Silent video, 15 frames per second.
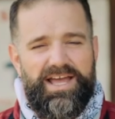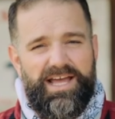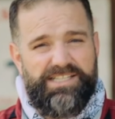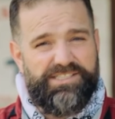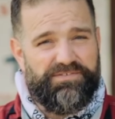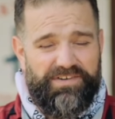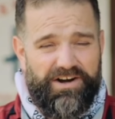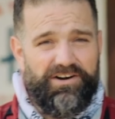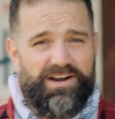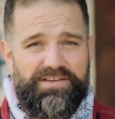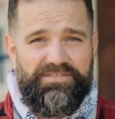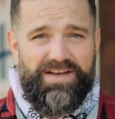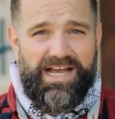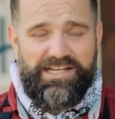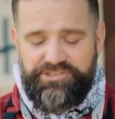It's a fairly
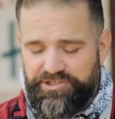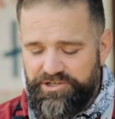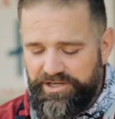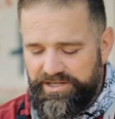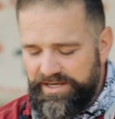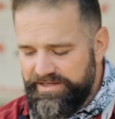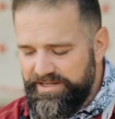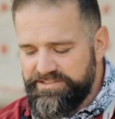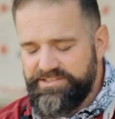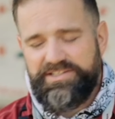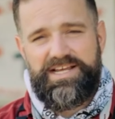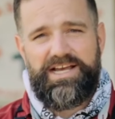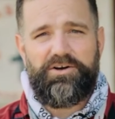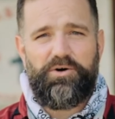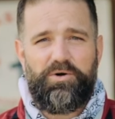fast cook. Doesn't
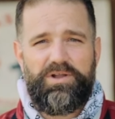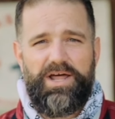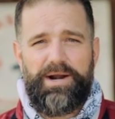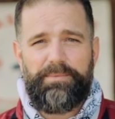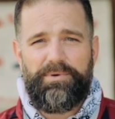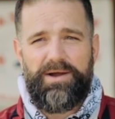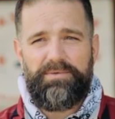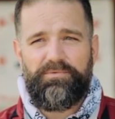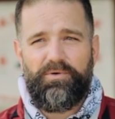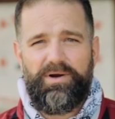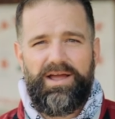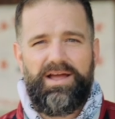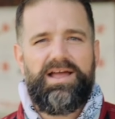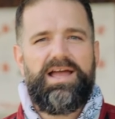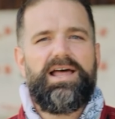take a whole lot of prep for
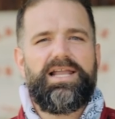you.